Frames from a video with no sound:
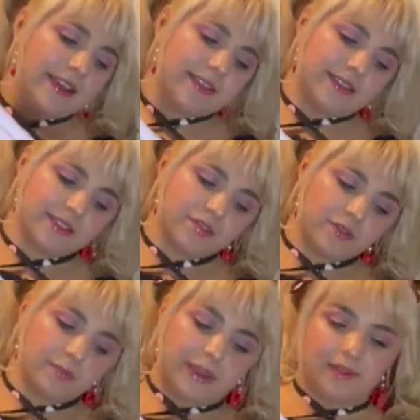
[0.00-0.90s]
This is
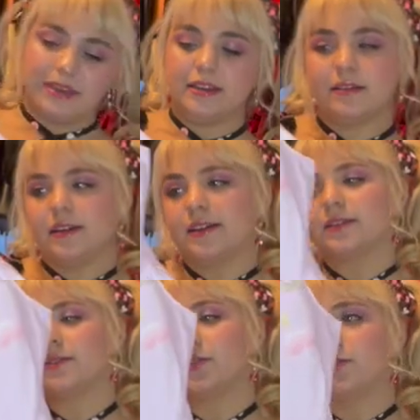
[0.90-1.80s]
from Baby, and
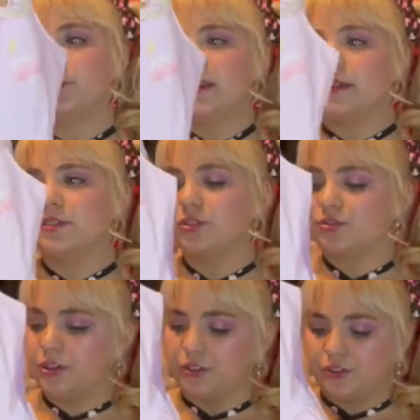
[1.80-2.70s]
it's Kumiya's
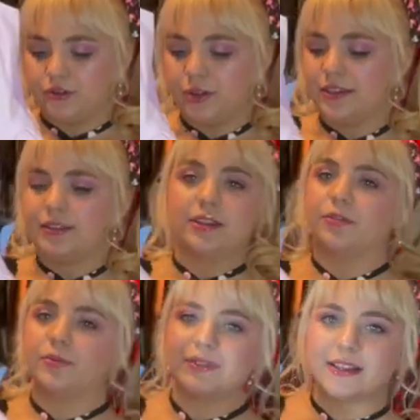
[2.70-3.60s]
Trick or Treat. I
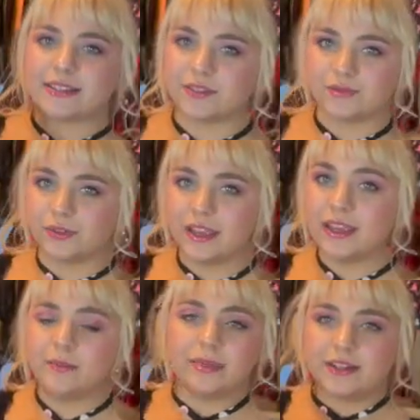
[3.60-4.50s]
don't think that's the full
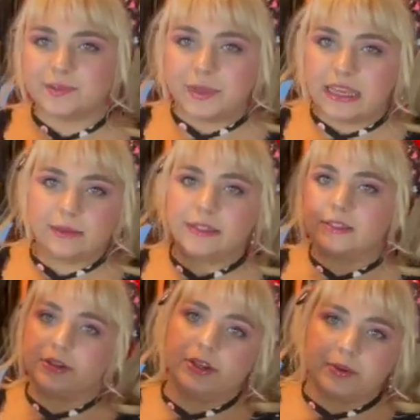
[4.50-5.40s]
name, but it's Baby, so
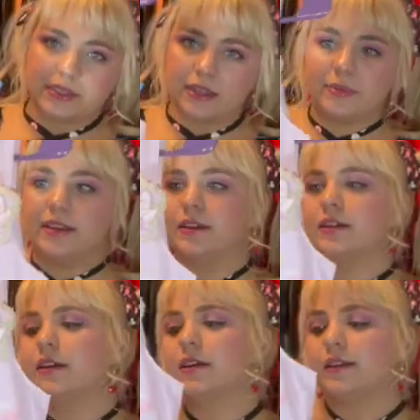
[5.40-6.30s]
you know it's gonna be
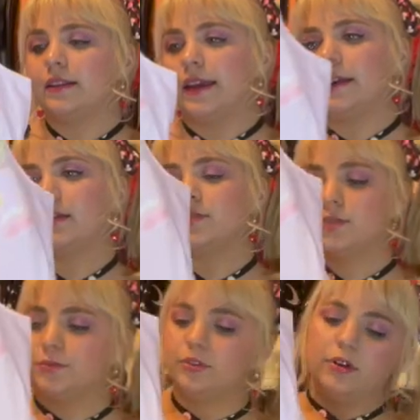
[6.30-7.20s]
like a
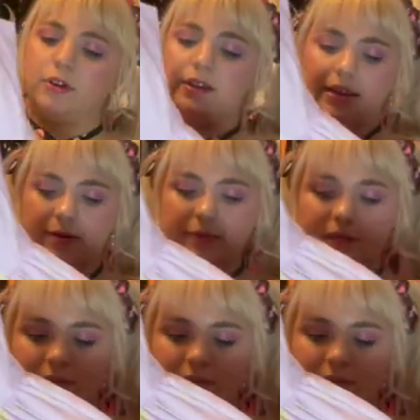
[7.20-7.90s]
super long name.